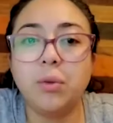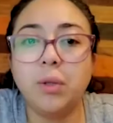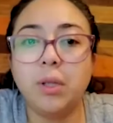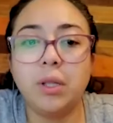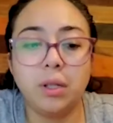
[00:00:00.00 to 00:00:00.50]

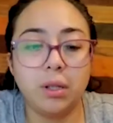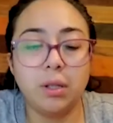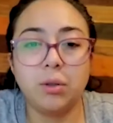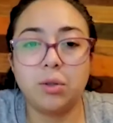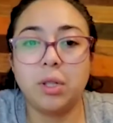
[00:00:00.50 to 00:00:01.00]
the
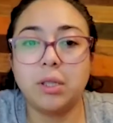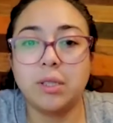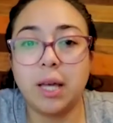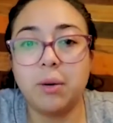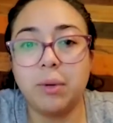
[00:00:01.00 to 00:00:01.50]
drugs
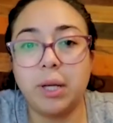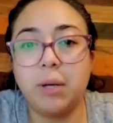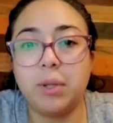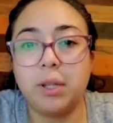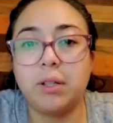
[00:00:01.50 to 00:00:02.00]
that way
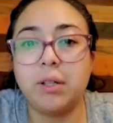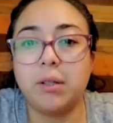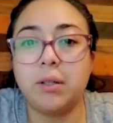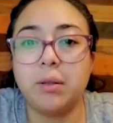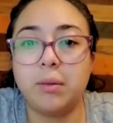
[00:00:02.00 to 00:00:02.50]
with
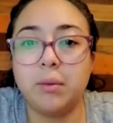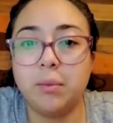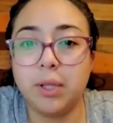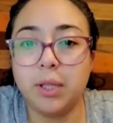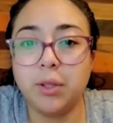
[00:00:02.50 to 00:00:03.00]

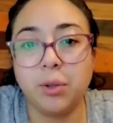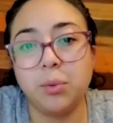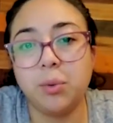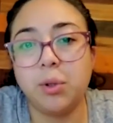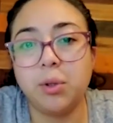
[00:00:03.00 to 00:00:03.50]
the U
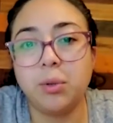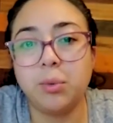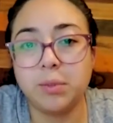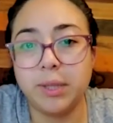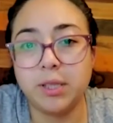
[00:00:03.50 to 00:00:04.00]
World
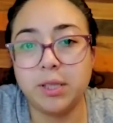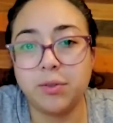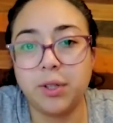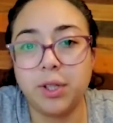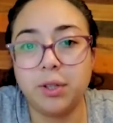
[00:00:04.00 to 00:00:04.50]
was best for
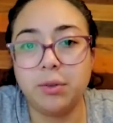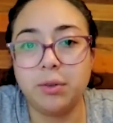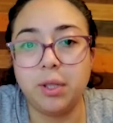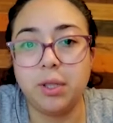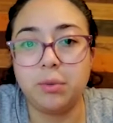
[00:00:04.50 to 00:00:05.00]
you
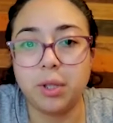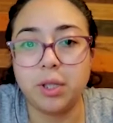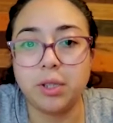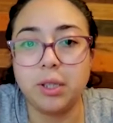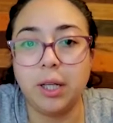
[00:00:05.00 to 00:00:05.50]
in
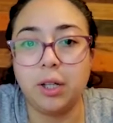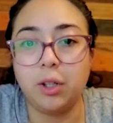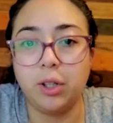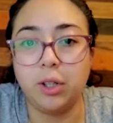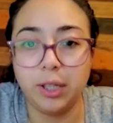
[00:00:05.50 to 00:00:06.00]
regards to like
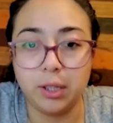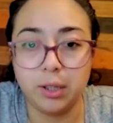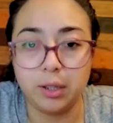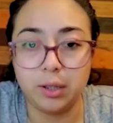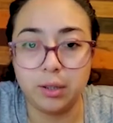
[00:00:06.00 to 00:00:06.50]
learning
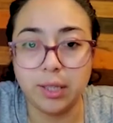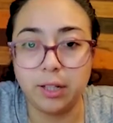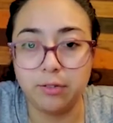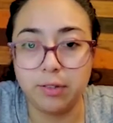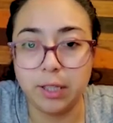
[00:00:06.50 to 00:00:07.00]
the side
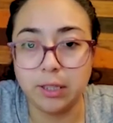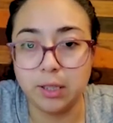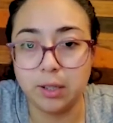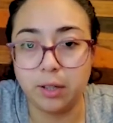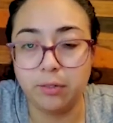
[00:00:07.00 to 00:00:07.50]
effects
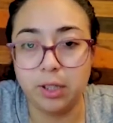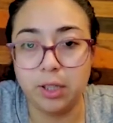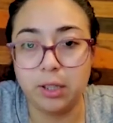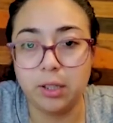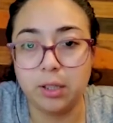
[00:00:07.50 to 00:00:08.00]
and everything.